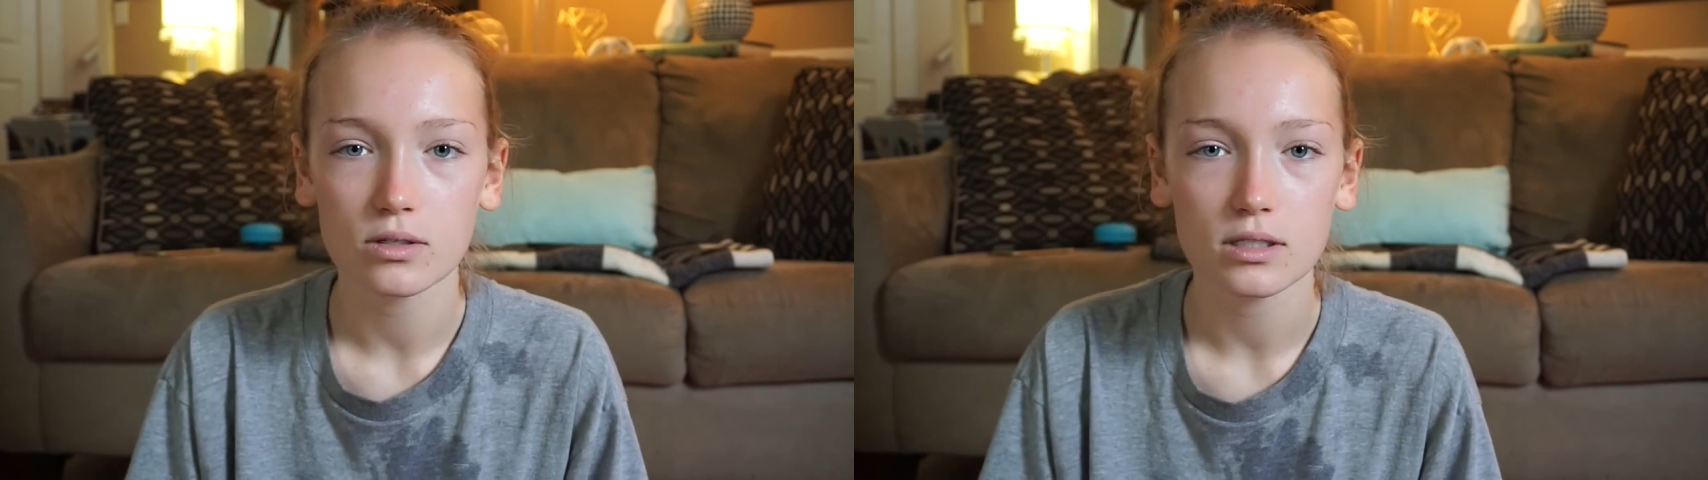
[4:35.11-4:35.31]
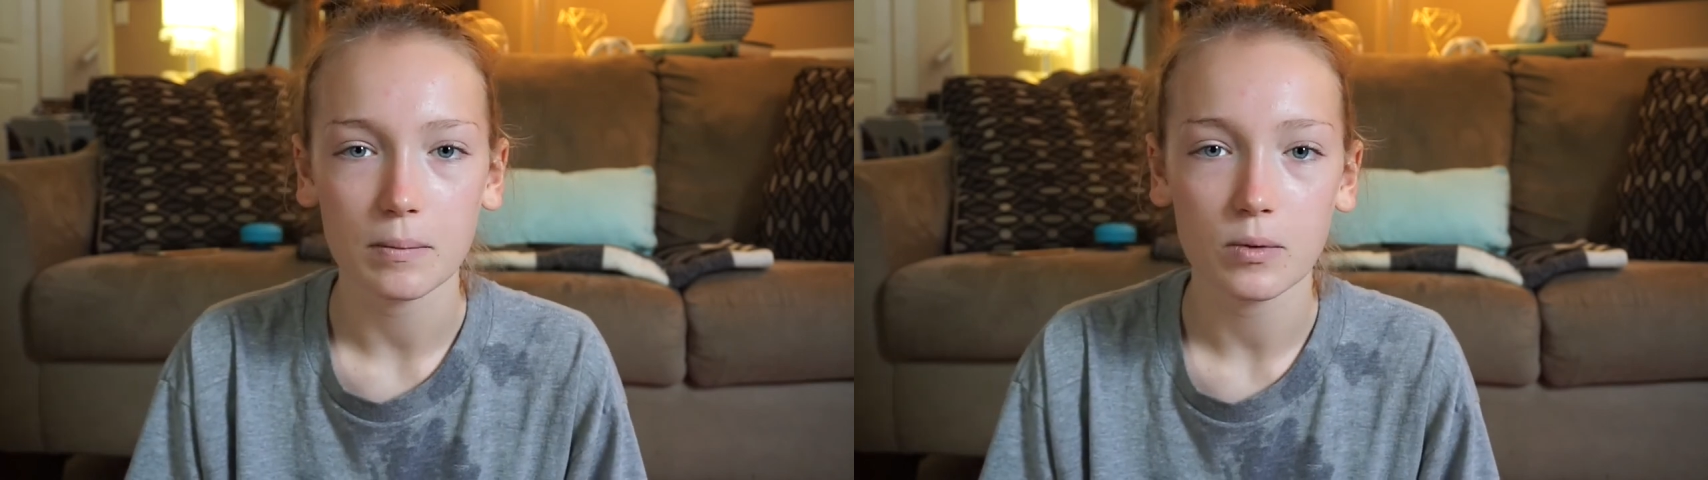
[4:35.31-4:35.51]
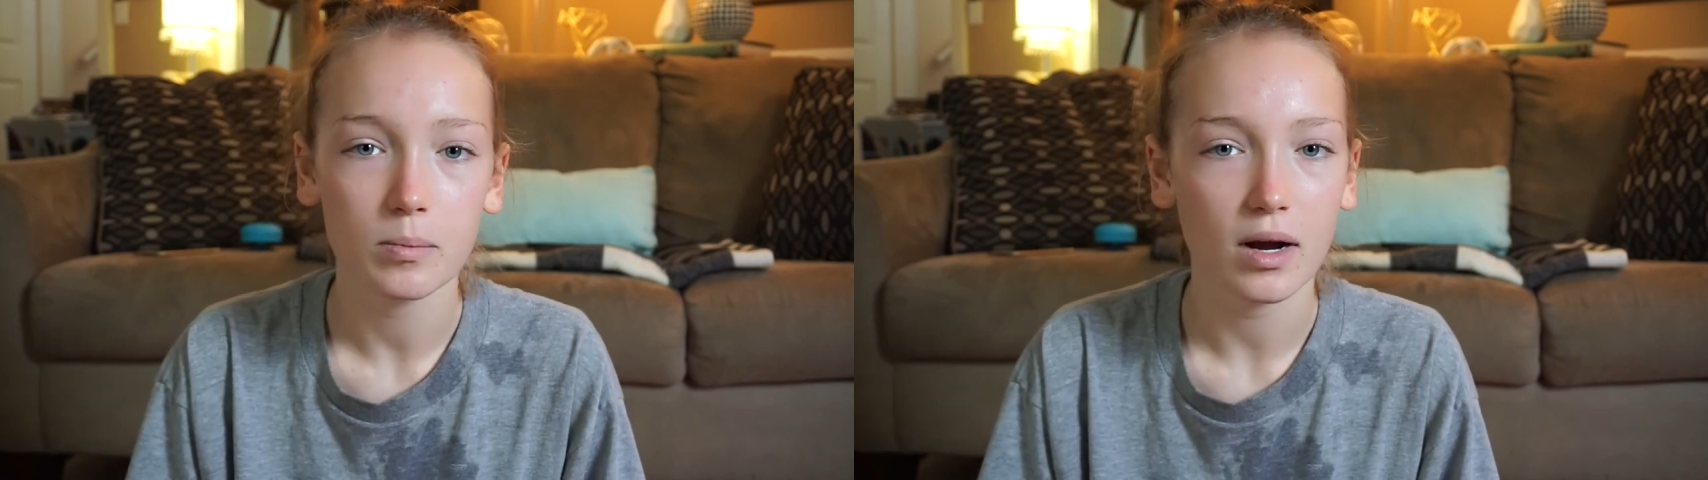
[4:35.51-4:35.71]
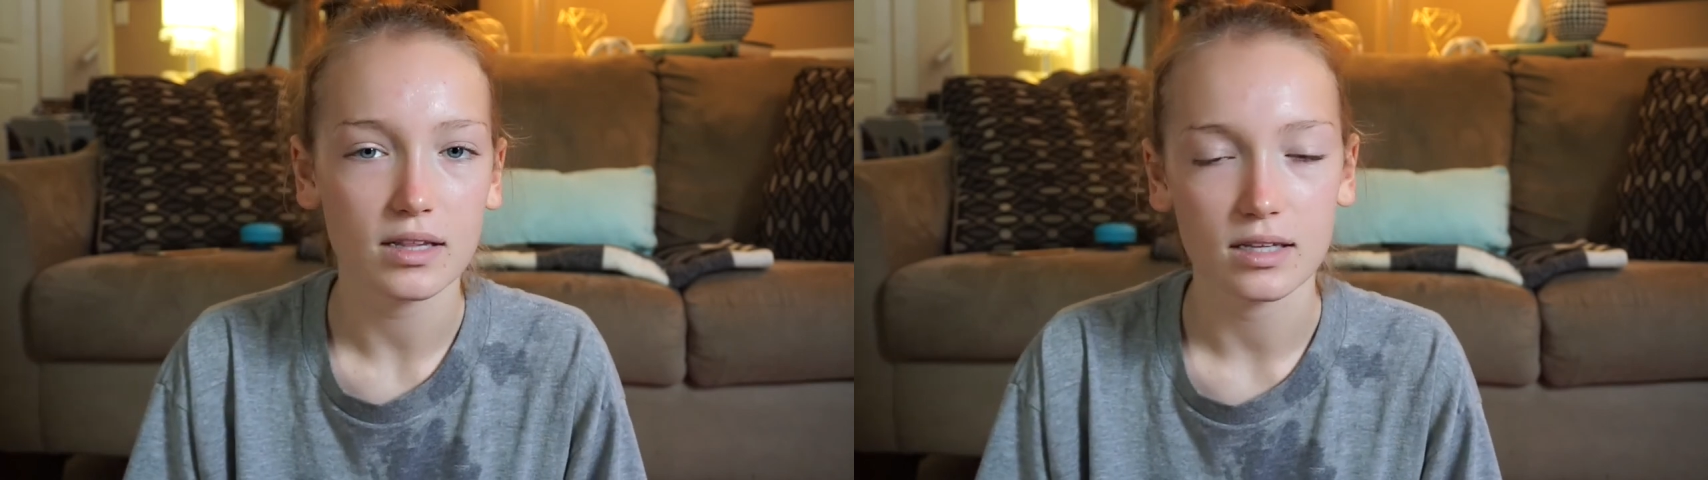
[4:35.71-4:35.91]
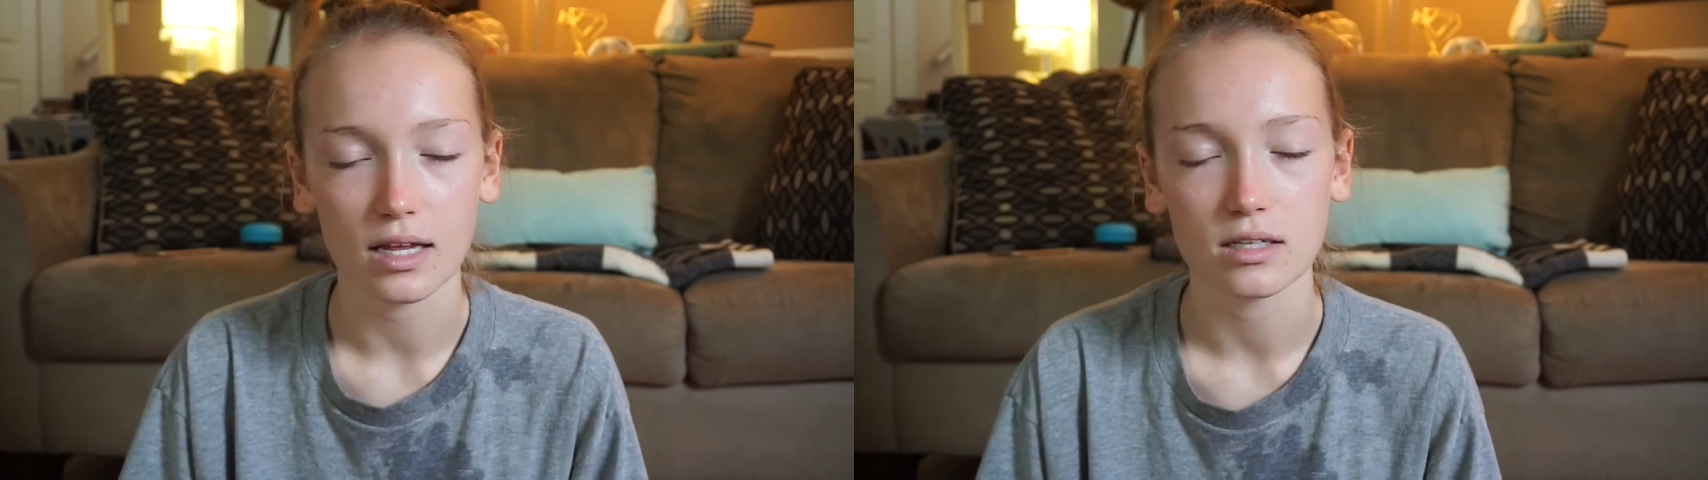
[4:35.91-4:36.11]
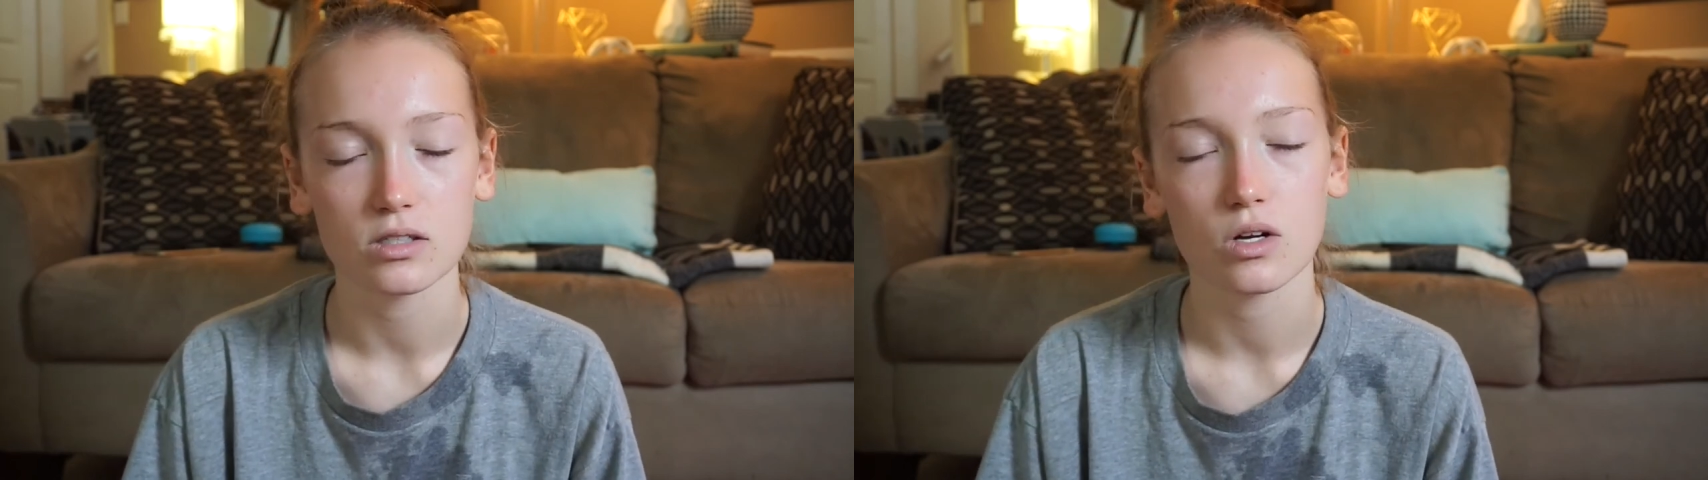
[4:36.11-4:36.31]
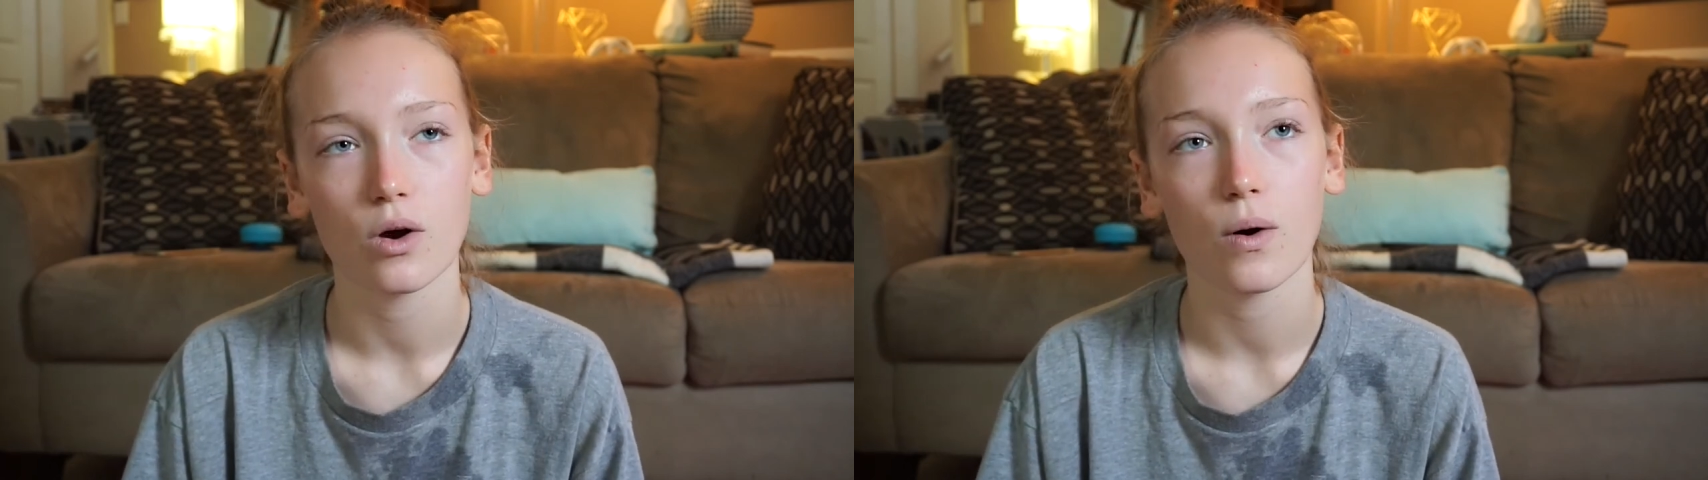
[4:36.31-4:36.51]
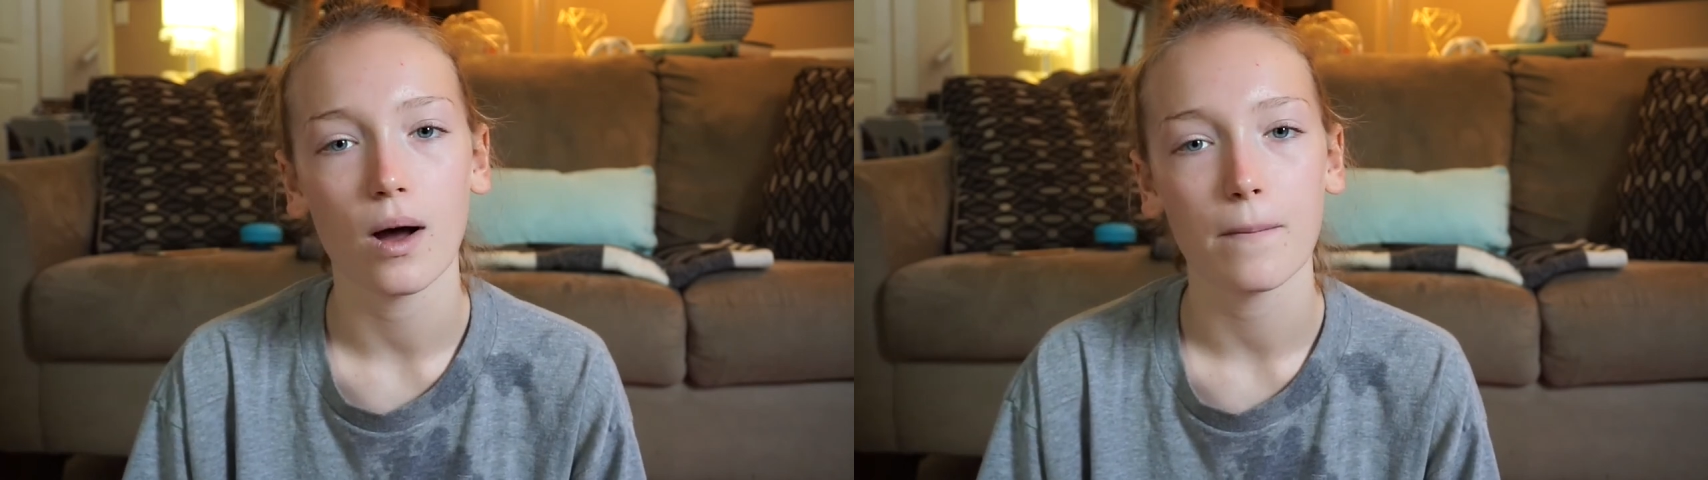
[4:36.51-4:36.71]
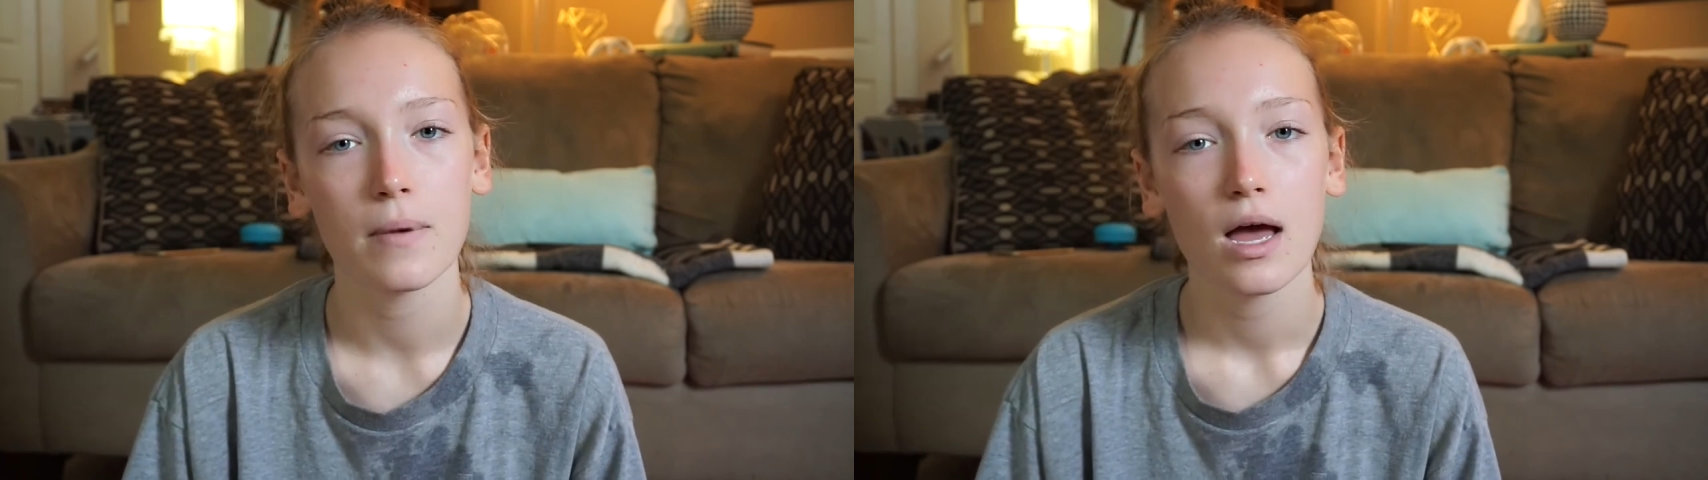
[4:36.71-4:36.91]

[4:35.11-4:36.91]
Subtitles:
something with Bradley then. So I